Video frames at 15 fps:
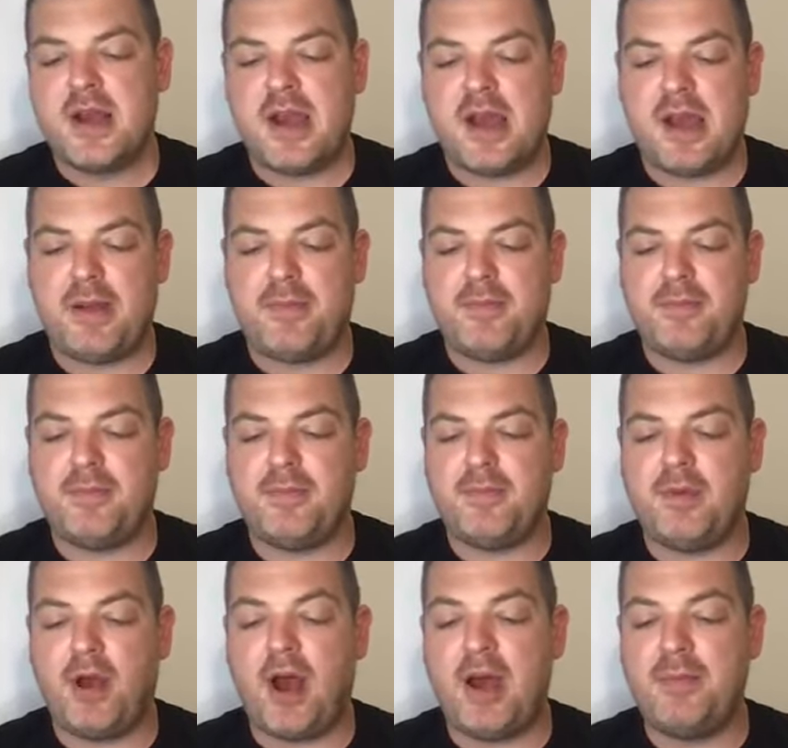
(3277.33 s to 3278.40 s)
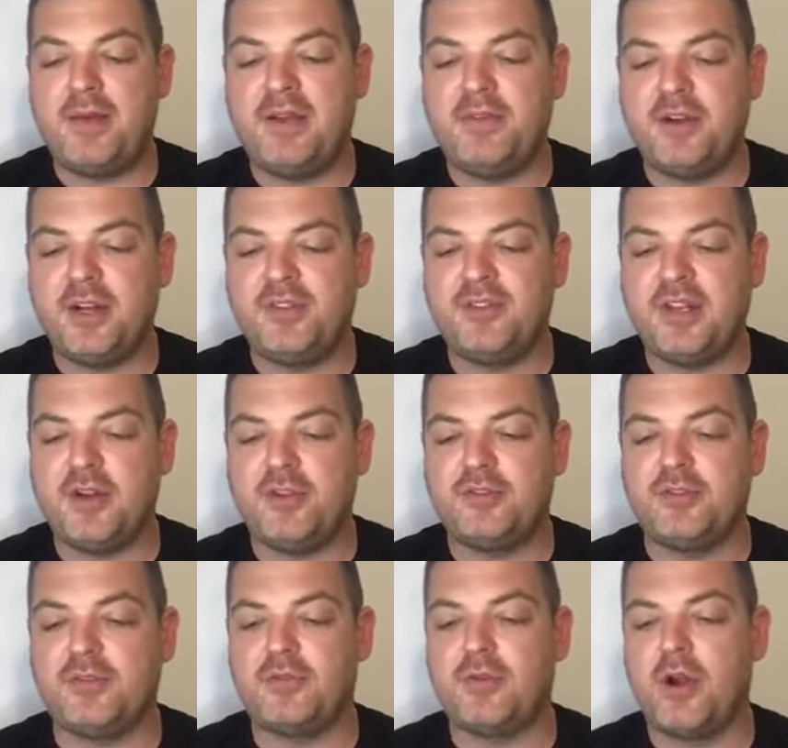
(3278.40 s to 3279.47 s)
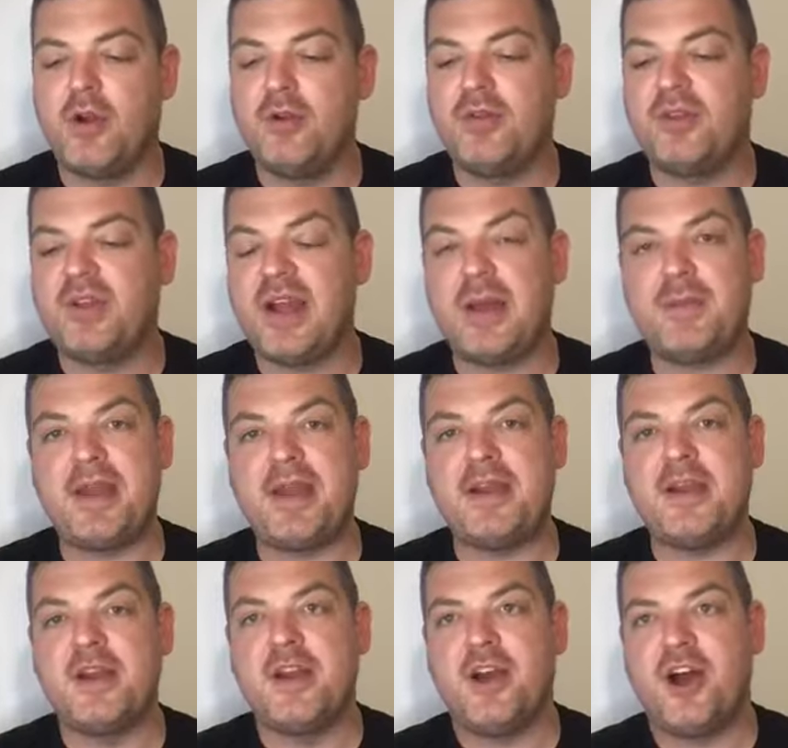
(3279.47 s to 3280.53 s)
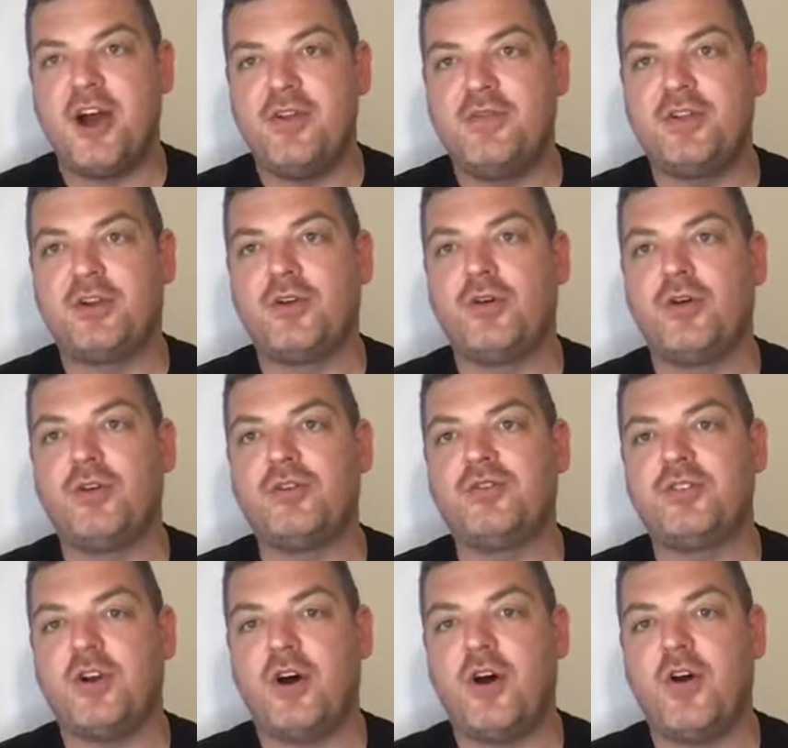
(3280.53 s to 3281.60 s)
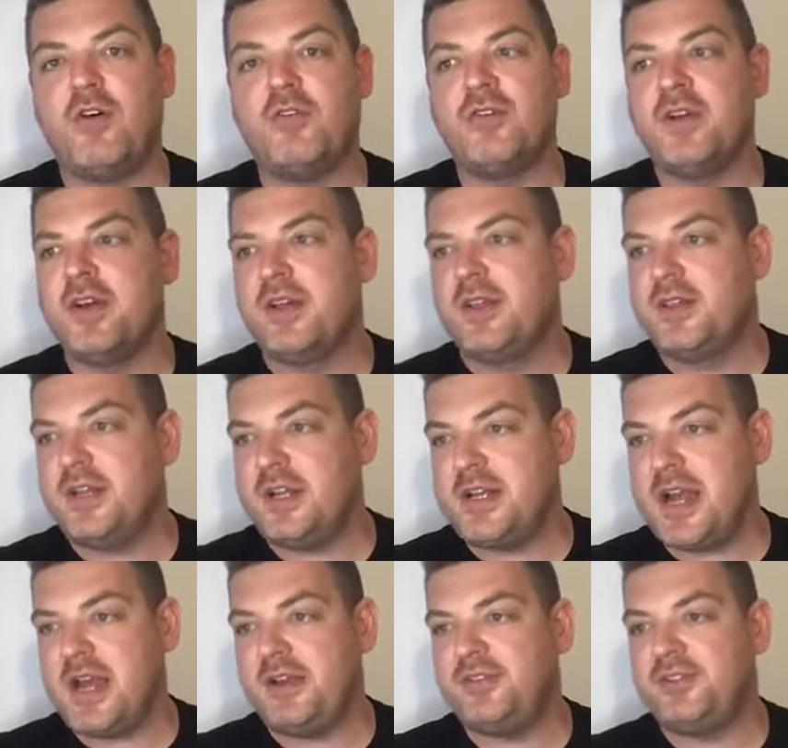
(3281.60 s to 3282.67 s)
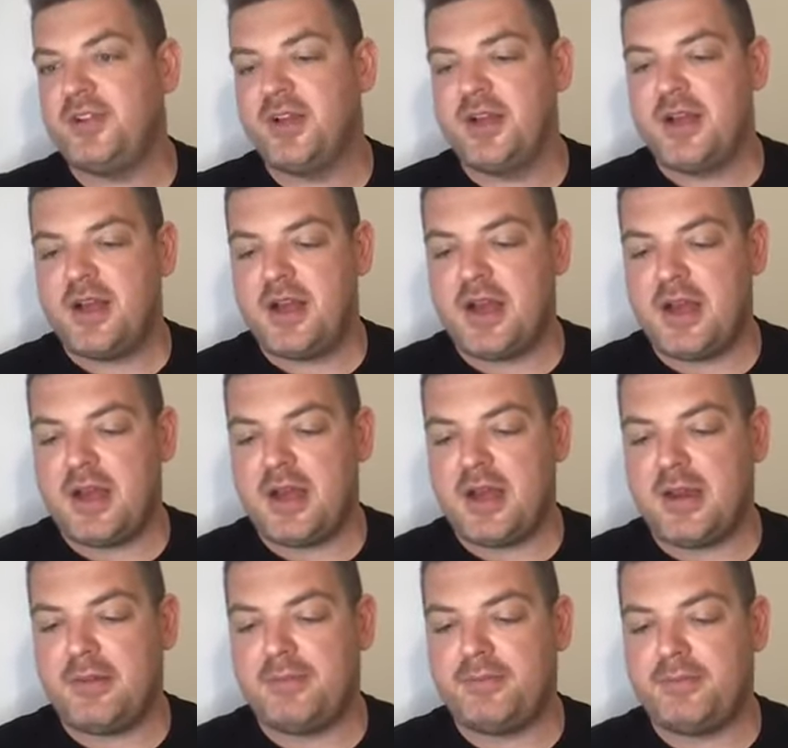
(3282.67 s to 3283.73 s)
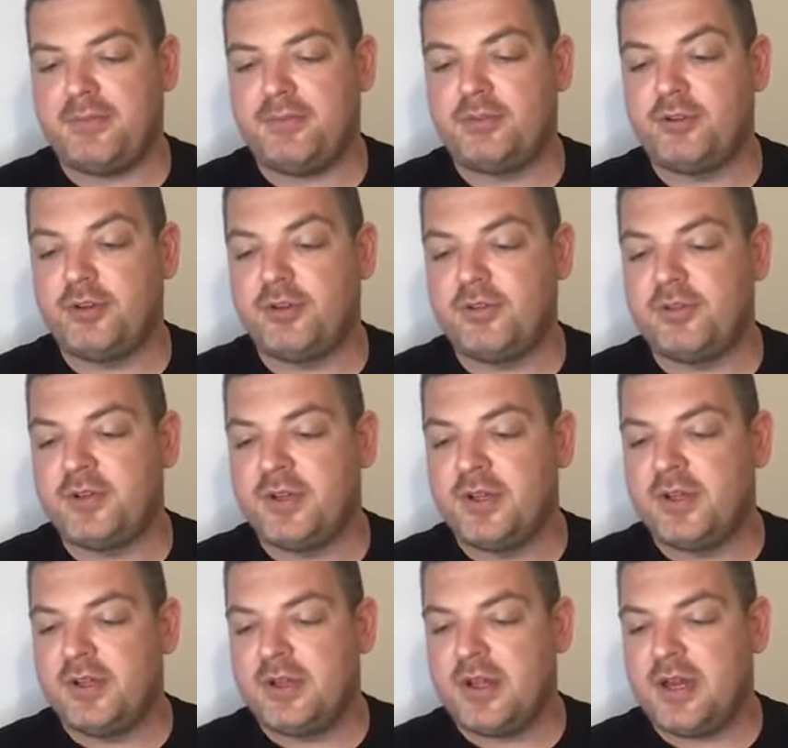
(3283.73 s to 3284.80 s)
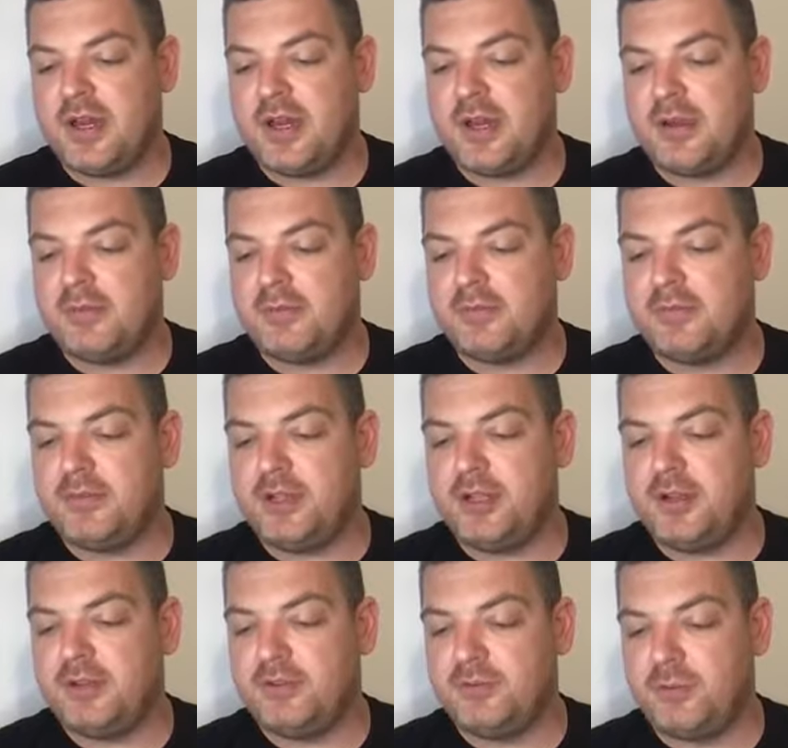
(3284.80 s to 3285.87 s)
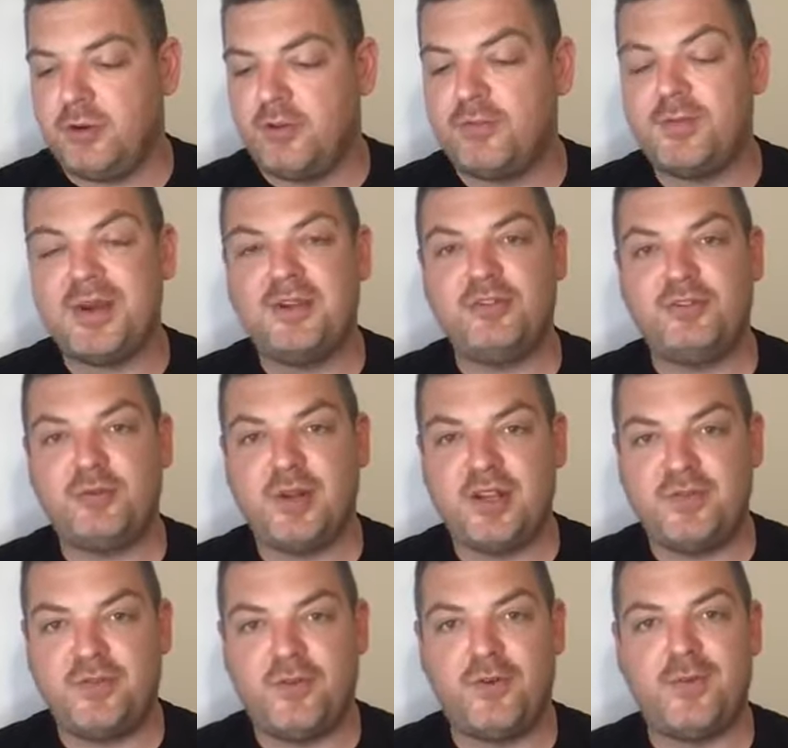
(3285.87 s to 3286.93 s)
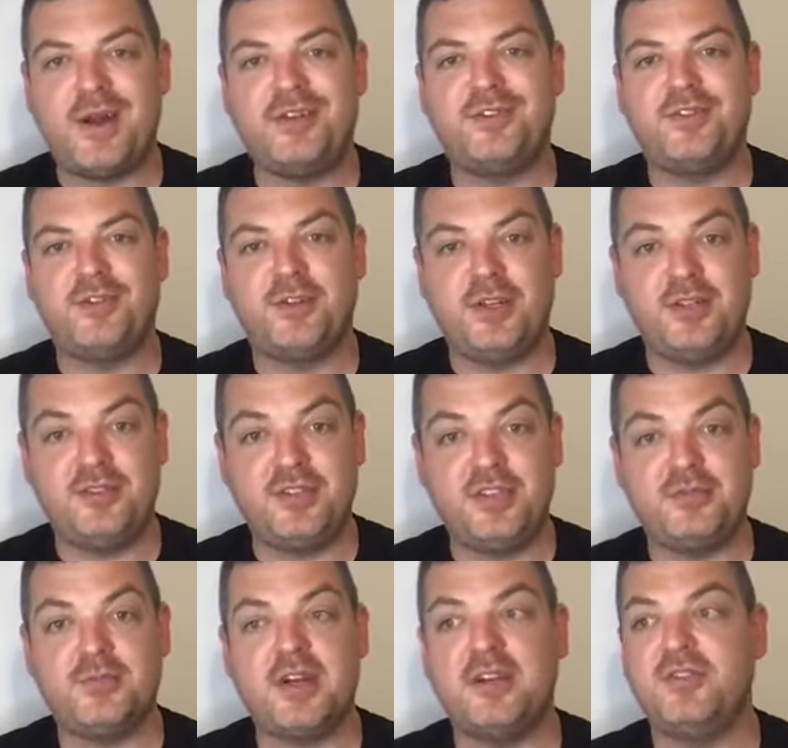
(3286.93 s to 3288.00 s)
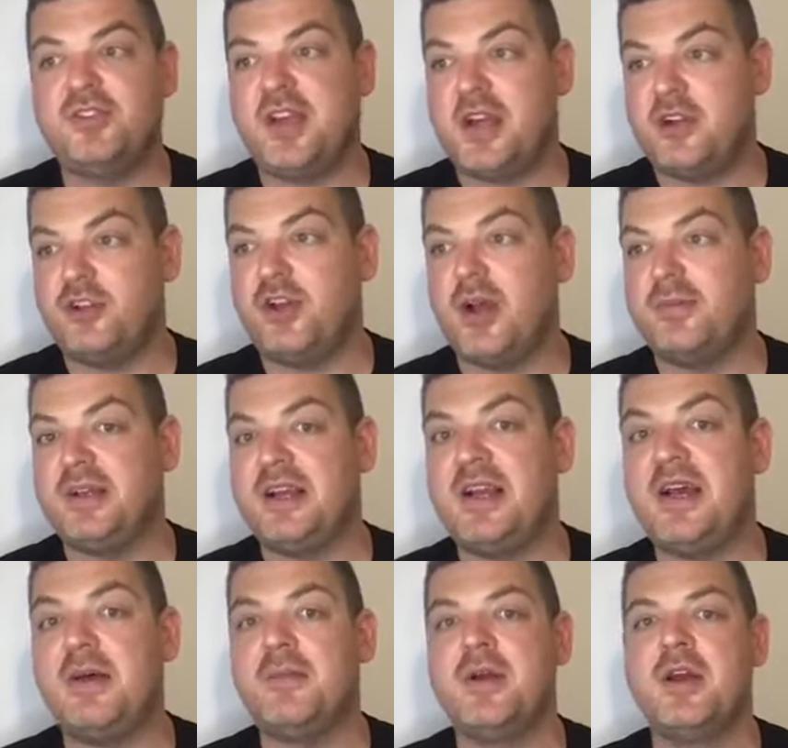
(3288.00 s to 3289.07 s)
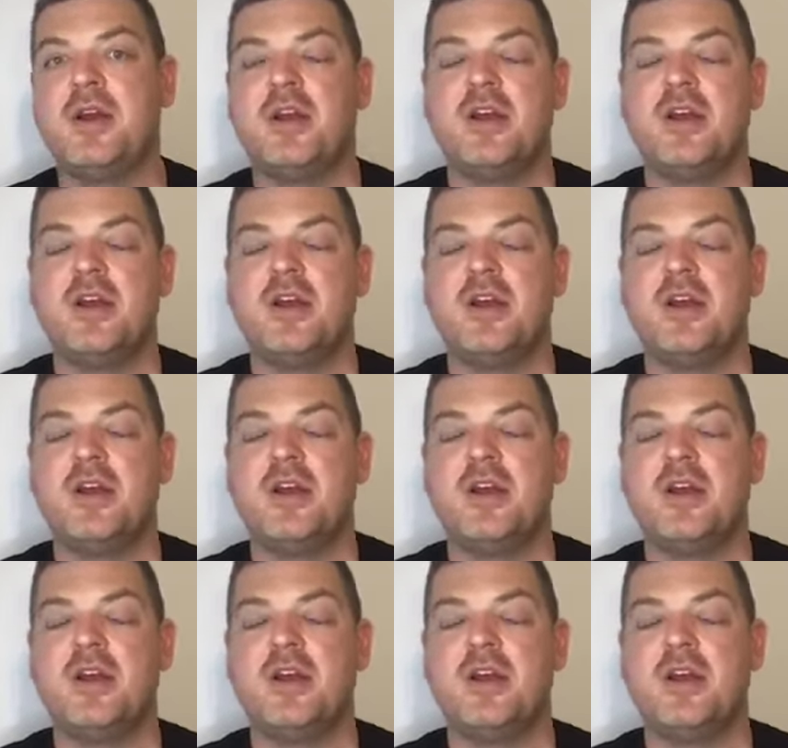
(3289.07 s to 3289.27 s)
I believe we're going to see lots of growth coming over the course of the next sort of, 12 months, 24 months, 36 months and time to come,